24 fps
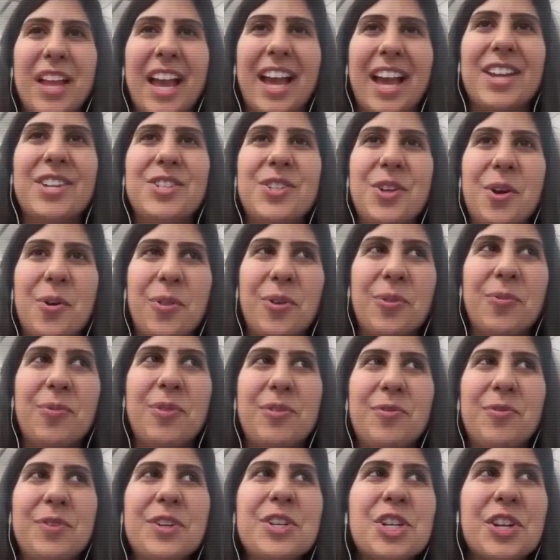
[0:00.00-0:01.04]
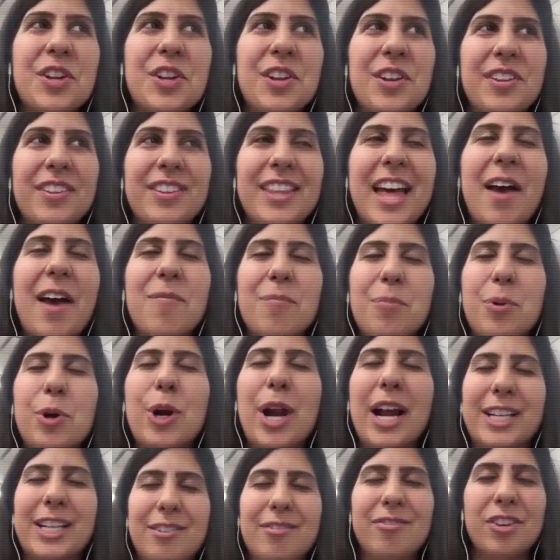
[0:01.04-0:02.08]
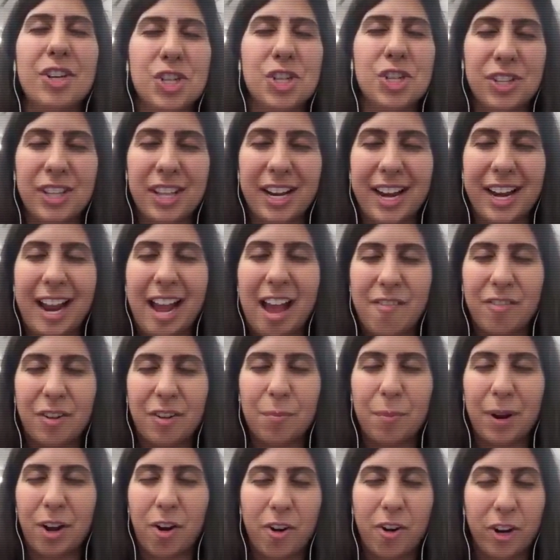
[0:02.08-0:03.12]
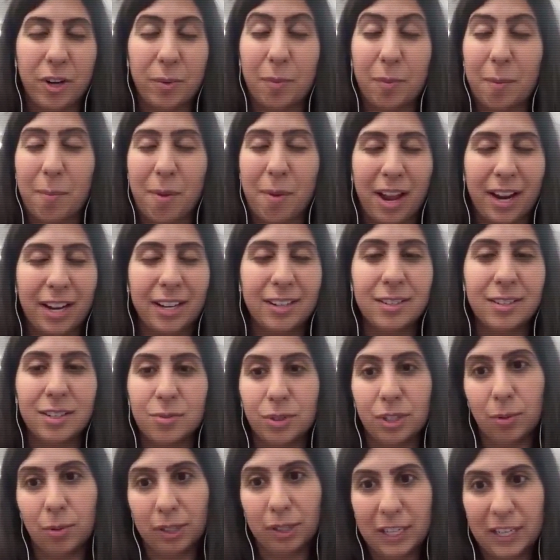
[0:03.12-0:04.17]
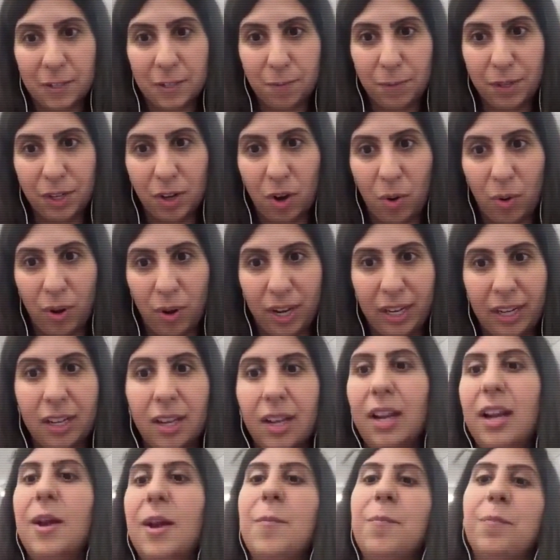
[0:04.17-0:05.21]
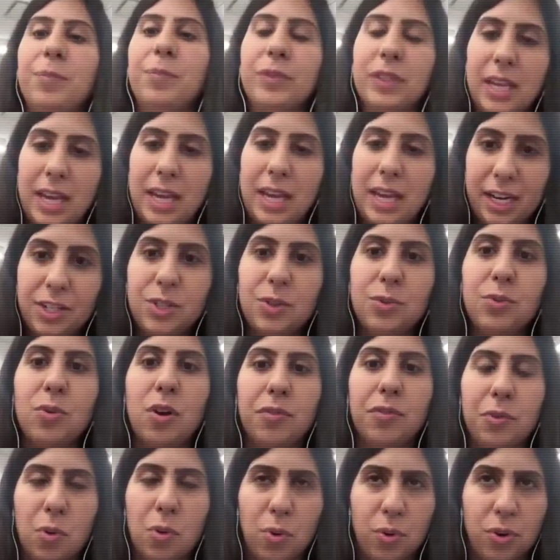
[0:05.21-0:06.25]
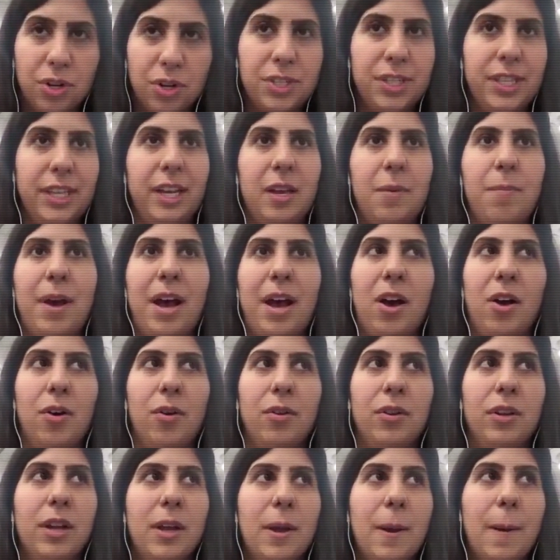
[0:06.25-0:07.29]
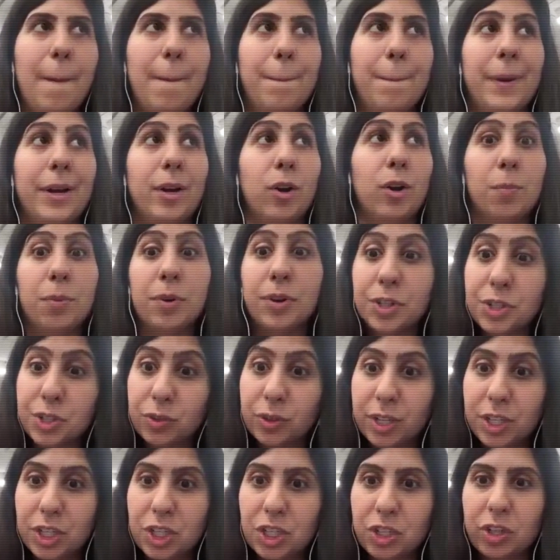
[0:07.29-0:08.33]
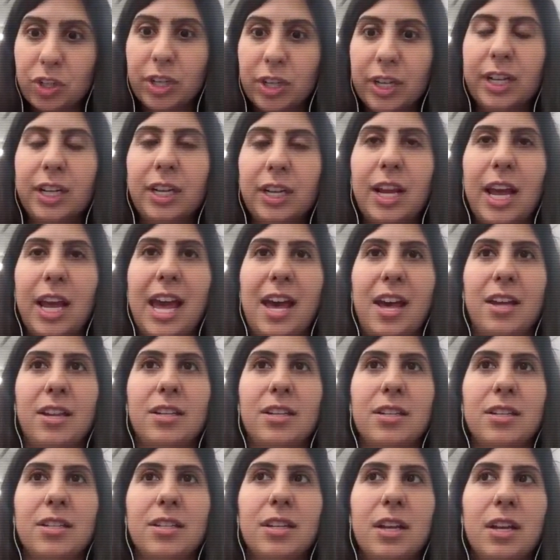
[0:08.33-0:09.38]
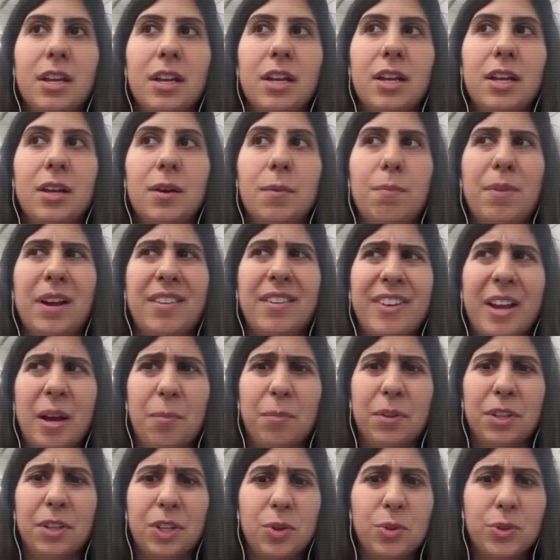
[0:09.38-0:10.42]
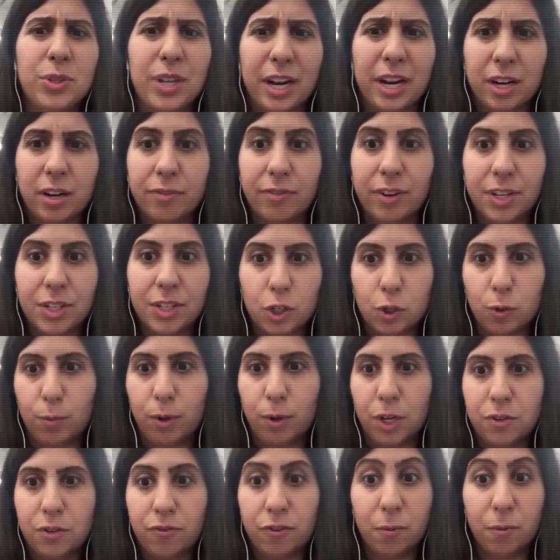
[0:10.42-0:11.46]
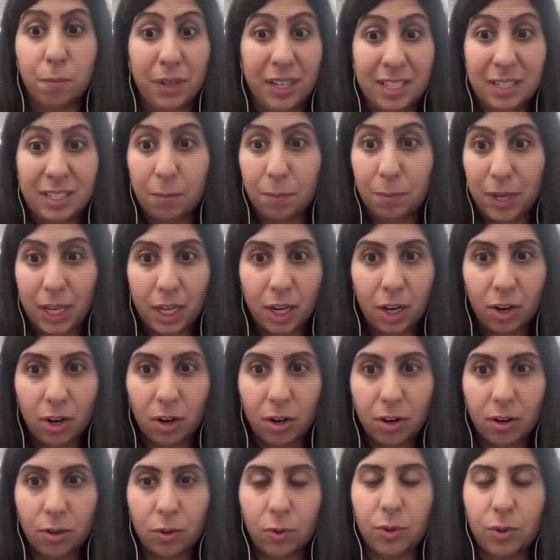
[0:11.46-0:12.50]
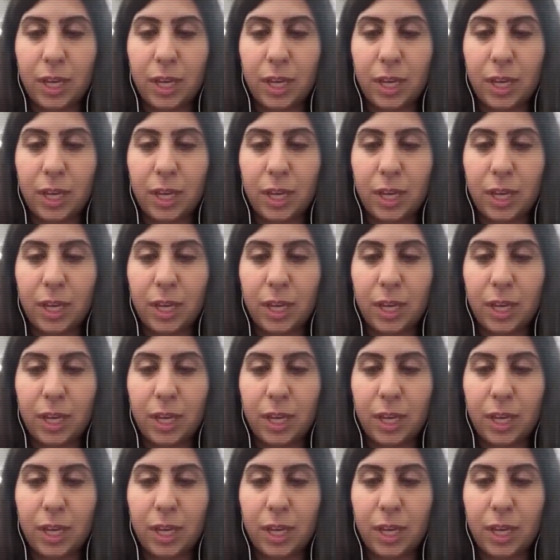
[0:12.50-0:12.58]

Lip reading: And so the vision, that proactive vision that I have in my heart and my mind is really what keeps me going. And I do, of course, think about my own personal history and my family who sacrificed so much for me to be here, who